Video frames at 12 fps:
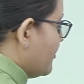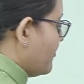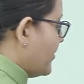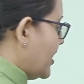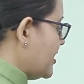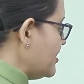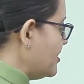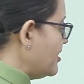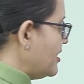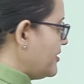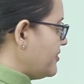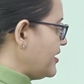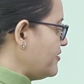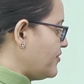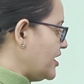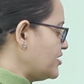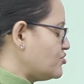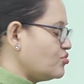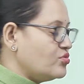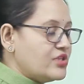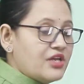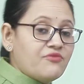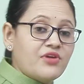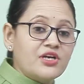1, then 1, 2,
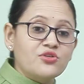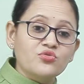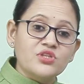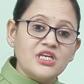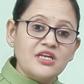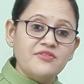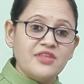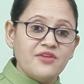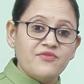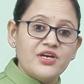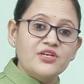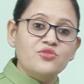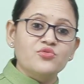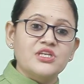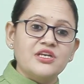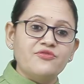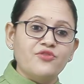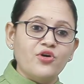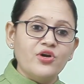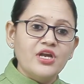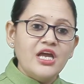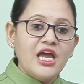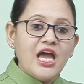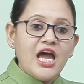then 1, 2, 3, then 1, 2, 3, 4,
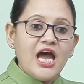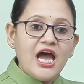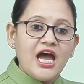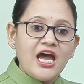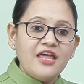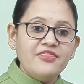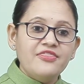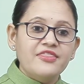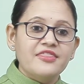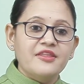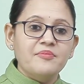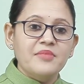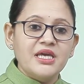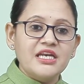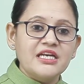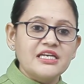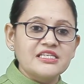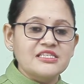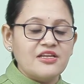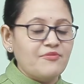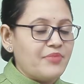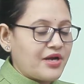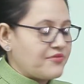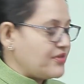and the mirror
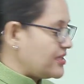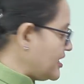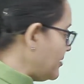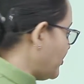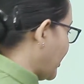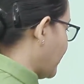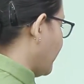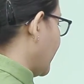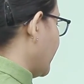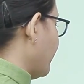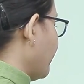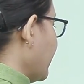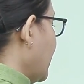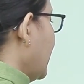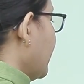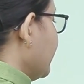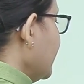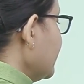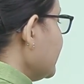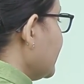itself backward, then backward. This